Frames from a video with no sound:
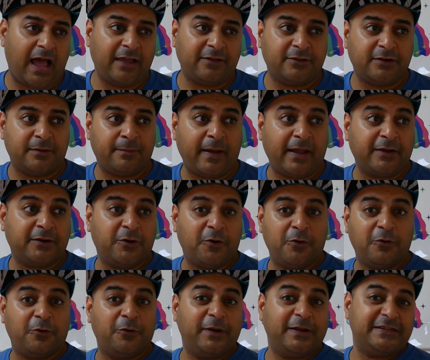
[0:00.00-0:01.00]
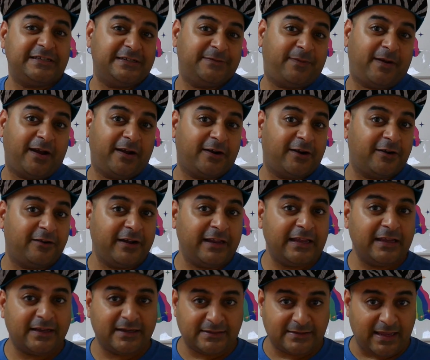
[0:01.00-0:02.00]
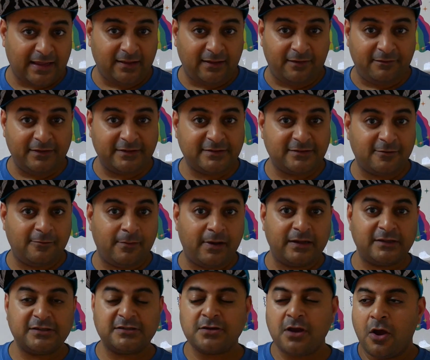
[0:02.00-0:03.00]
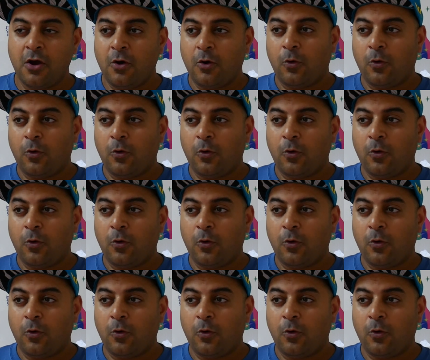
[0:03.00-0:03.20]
either by Kokuichiban Curry, because I love it so much,